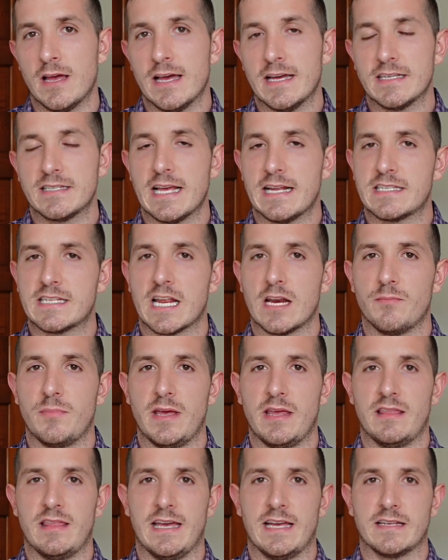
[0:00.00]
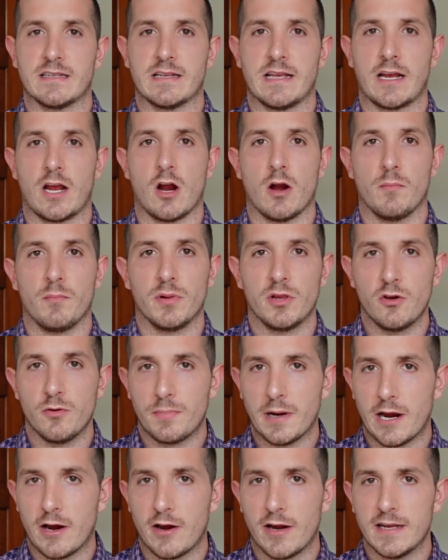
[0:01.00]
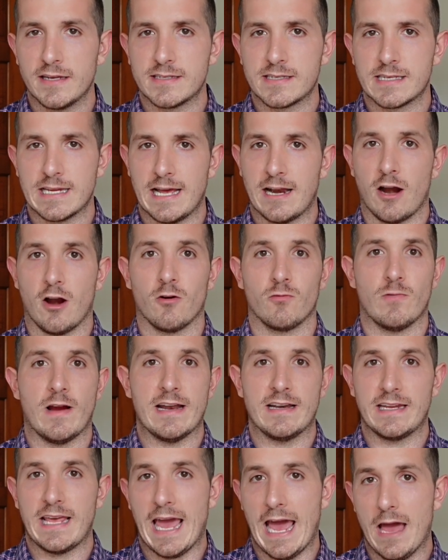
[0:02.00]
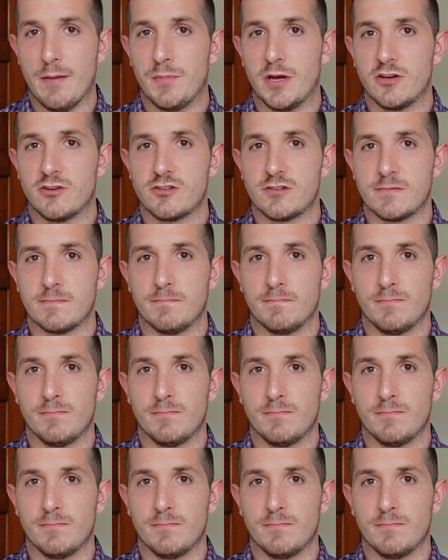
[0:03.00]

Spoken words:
So that's going to be things like our blueberries and our red cabbage.